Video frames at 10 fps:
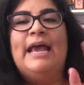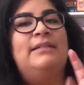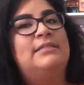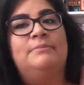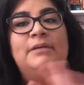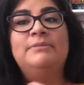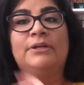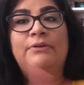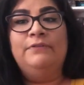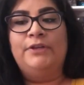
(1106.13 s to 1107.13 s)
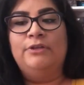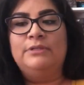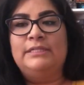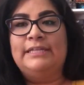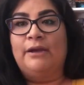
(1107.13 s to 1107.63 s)
and sometimes I don't even
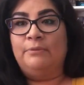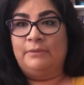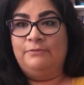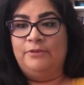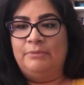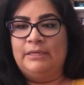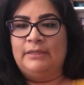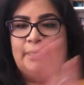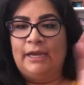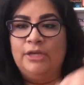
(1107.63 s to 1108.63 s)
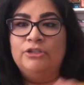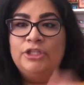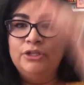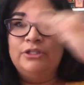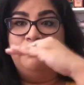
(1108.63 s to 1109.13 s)
use a stack when I'm filming. Like I
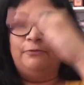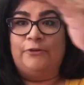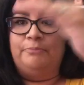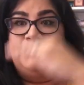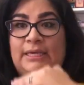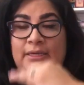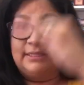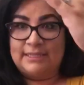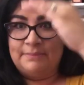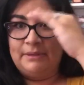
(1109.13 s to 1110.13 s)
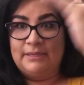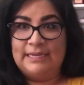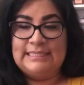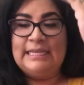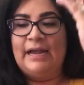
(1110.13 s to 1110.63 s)
usually use it for me because I'm
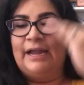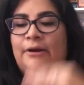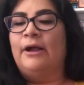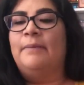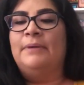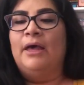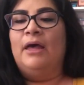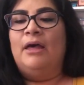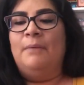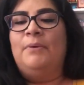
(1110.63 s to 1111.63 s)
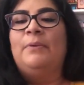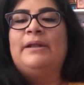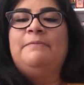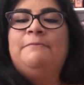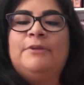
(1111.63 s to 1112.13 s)
I sit higher up. But
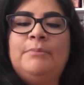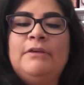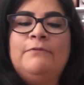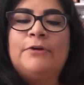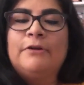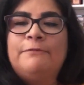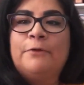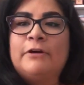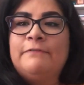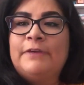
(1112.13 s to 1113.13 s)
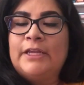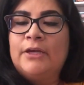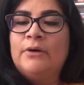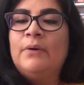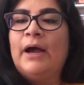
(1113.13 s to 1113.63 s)
when I'm filming for, for a
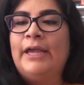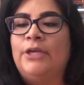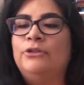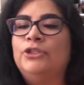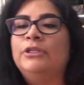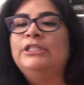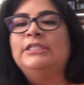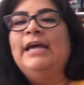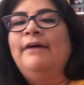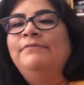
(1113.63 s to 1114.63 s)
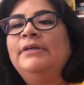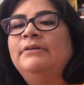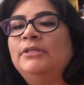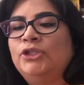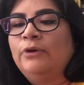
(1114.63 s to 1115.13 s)
video, I usually just have
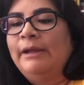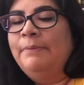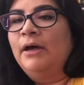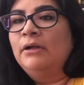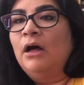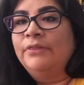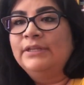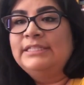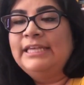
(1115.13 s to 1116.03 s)
the, the tripod on the